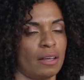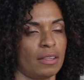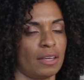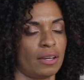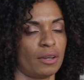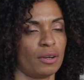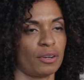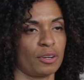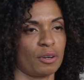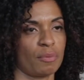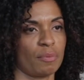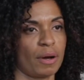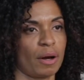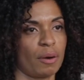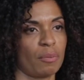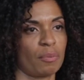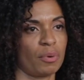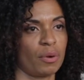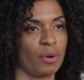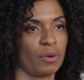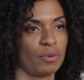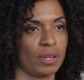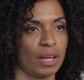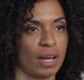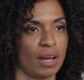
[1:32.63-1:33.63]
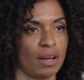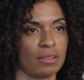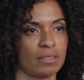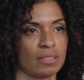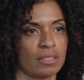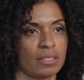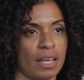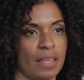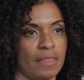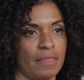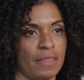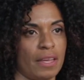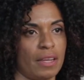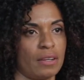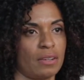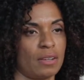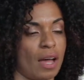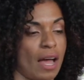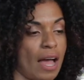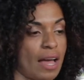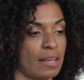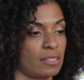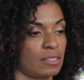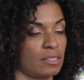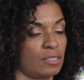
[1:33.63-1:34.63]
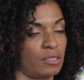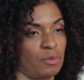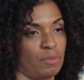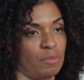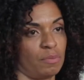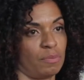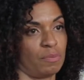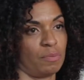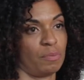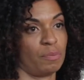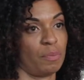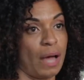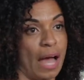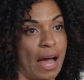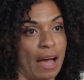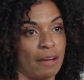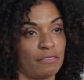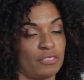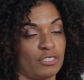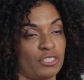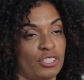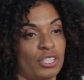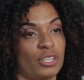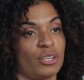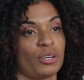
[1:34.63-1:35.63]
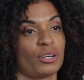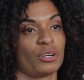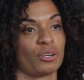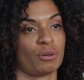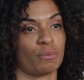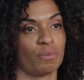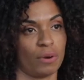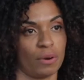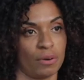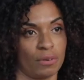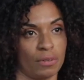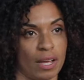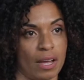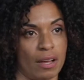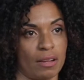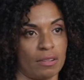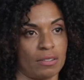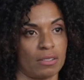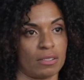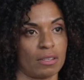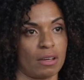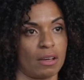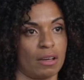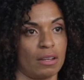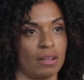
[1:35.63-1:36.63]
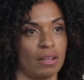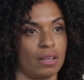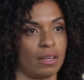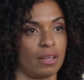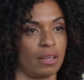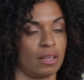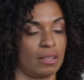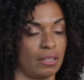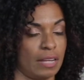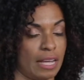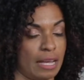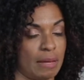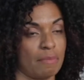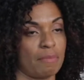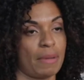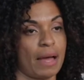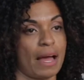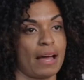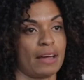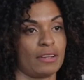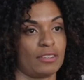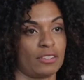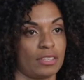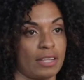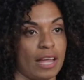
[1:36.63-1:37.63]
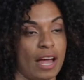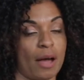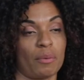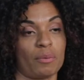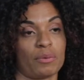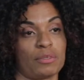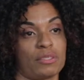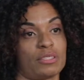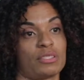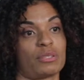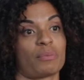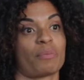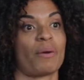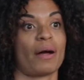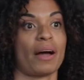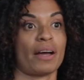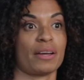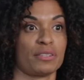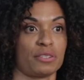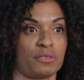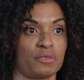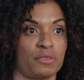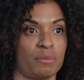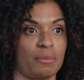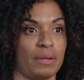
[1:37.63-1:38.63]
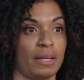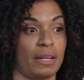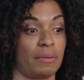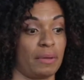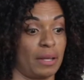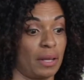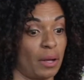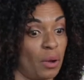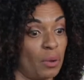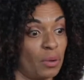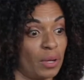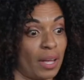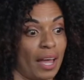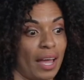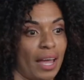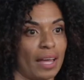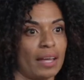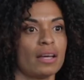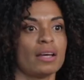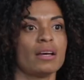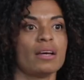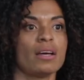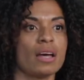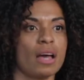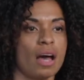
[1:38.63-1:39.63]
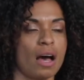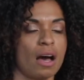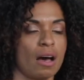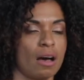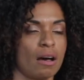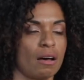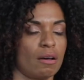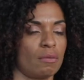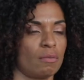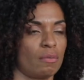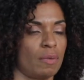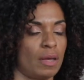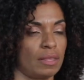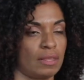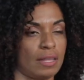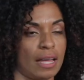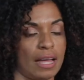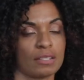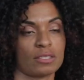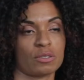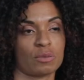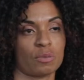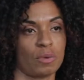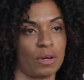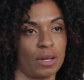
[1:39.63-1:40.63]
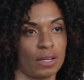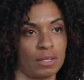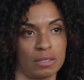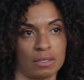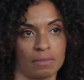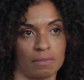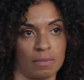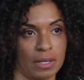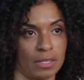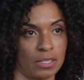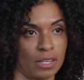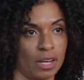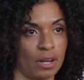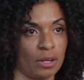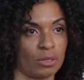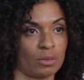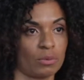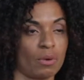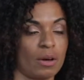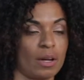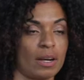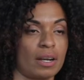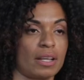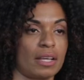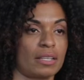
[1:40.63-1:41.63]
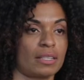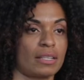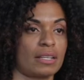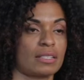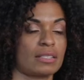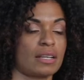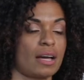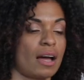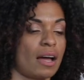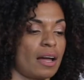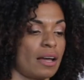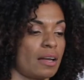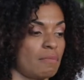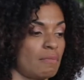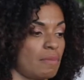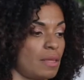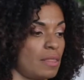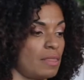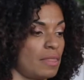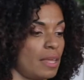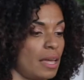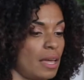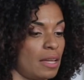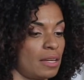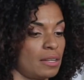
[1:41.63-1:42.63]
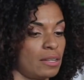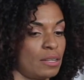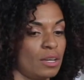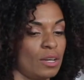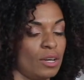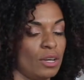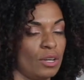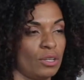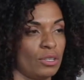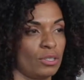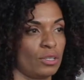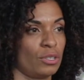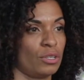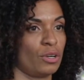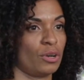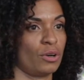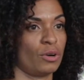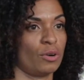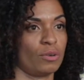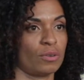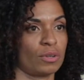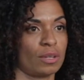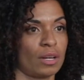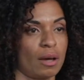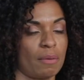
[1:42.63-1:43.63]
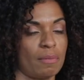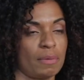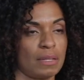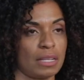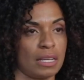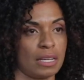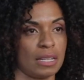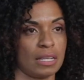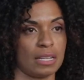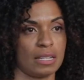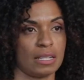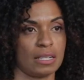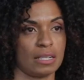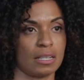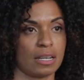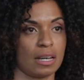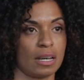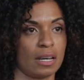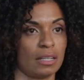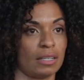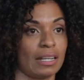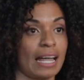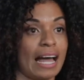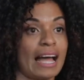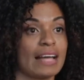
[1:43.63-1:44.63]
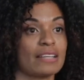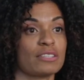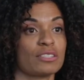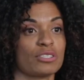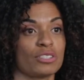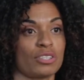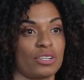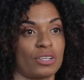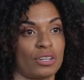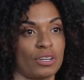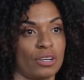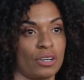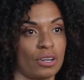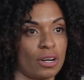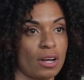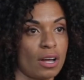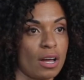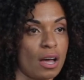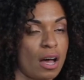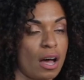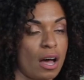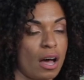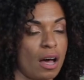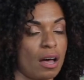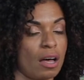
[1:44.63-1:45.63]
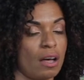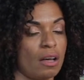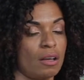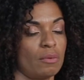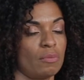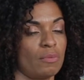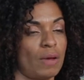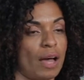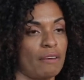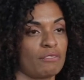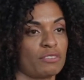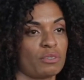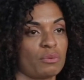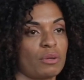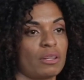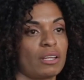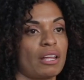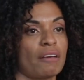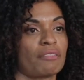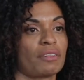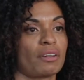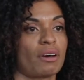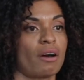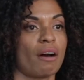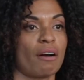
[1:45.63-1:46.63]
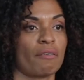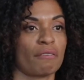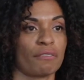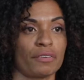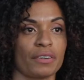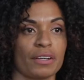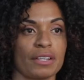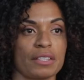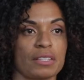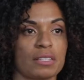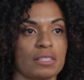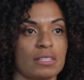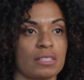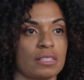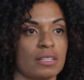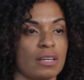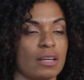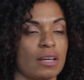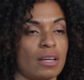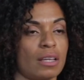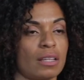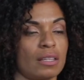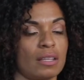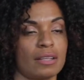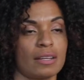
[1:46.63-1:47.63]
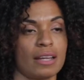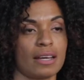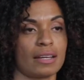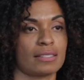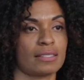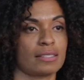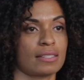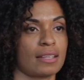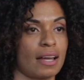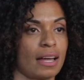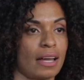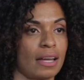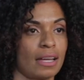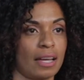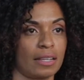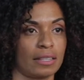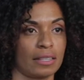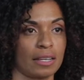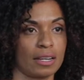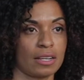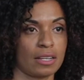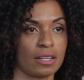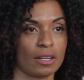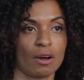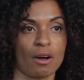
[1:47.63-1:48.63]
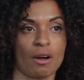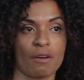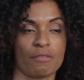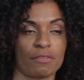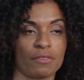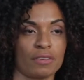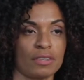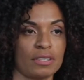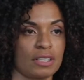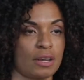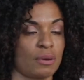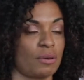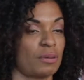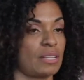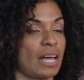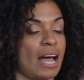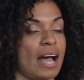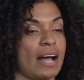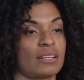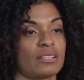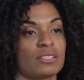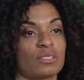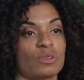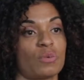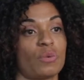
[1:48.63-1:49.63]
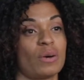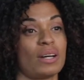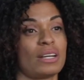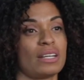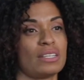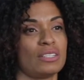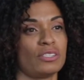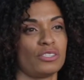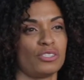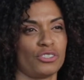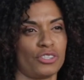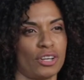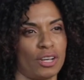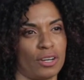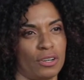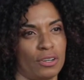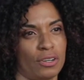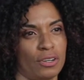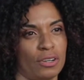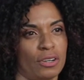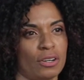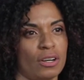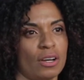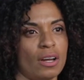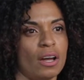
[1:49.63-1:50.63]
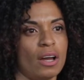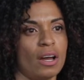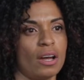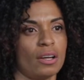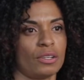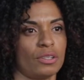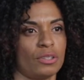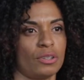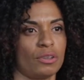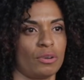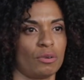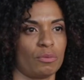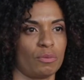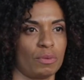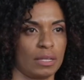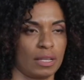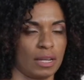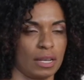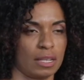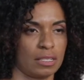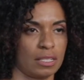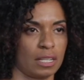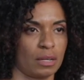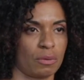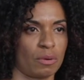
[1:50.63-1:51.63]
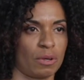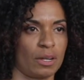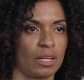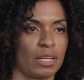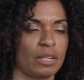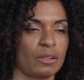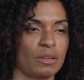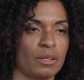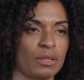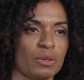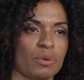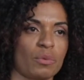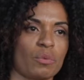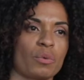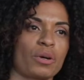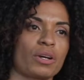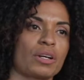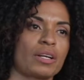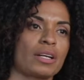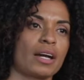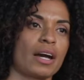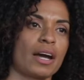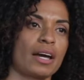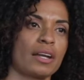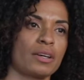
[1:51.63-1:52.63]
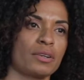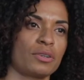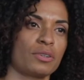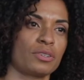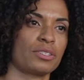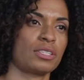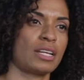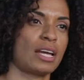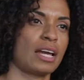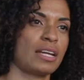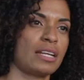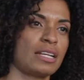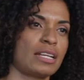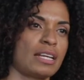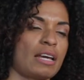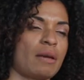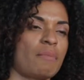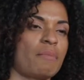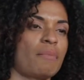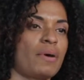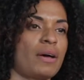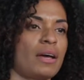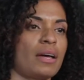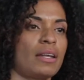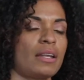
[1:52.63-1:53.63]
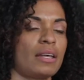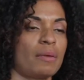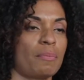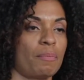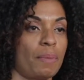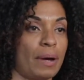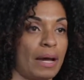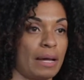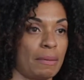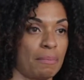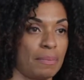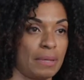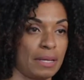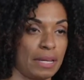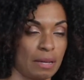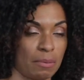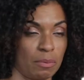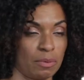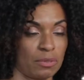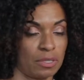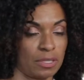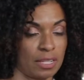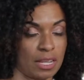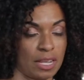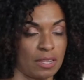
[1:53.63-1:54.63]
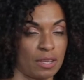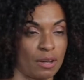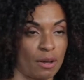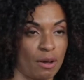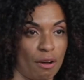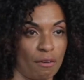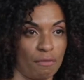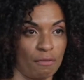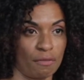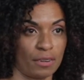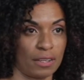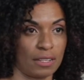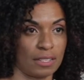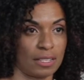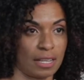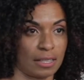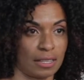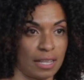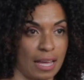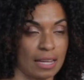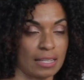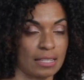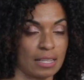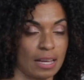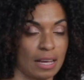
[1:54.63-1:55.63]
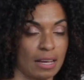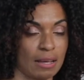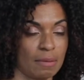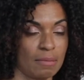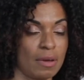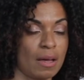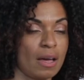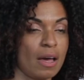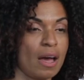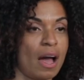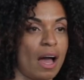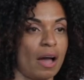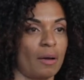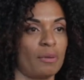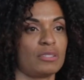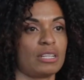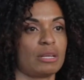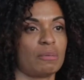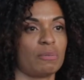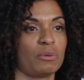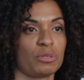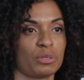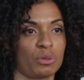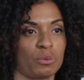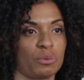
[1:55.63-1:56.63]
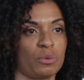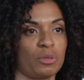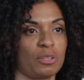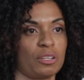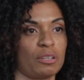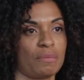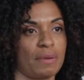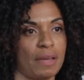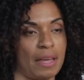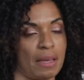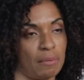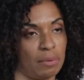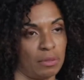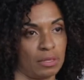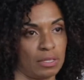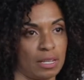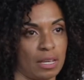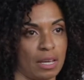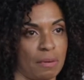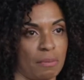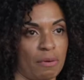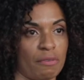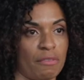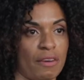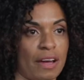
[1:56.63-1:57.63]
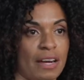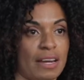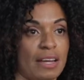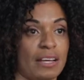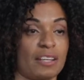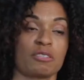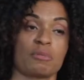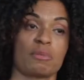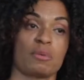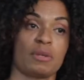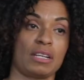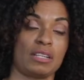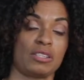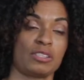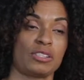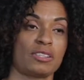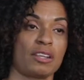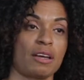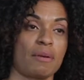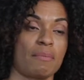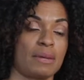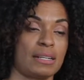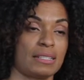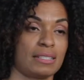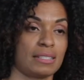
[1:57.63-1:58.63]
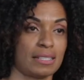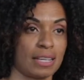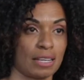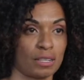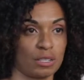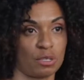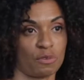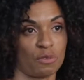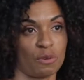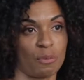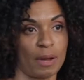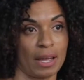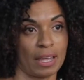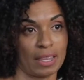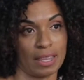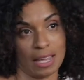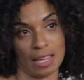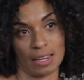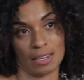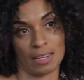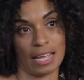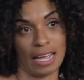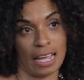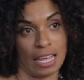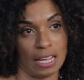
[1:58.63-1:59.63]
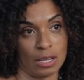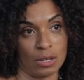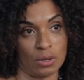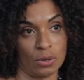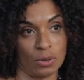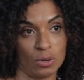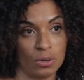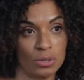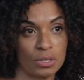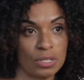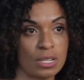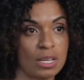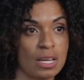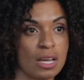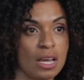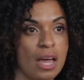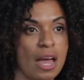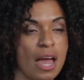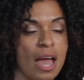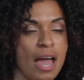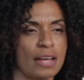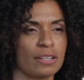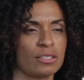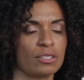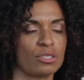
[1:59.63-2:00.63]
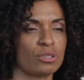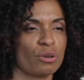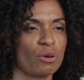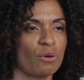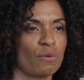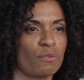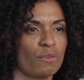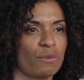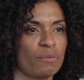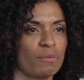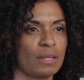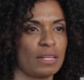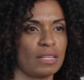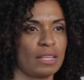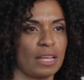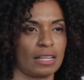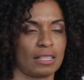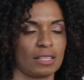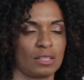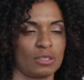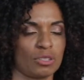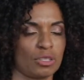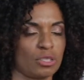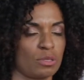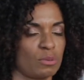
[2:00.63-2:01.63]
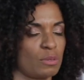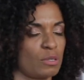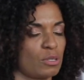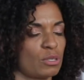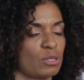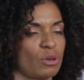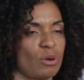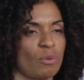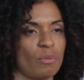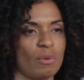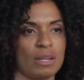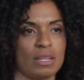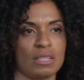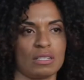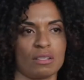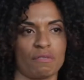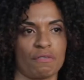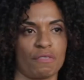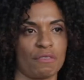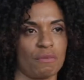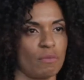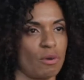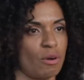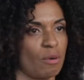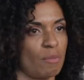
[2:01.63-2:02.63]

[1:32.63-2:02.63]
they heard about pronouns and then asked to have she, her pronouns on a name badge, and that was a surprise for me. I'm like, okay, and that's what my child wanted at that time. And then, you know, coming in last year, after we left the conference, the next night at the end of the conference, I was asked, what is gender? You know, because they were hearing the word and kind of understanding it, but by being able to attend the conference at that time, I was able to really be able to provide an explanation that made sense for my then 8-year-old. And so for me, like, there's just been so many different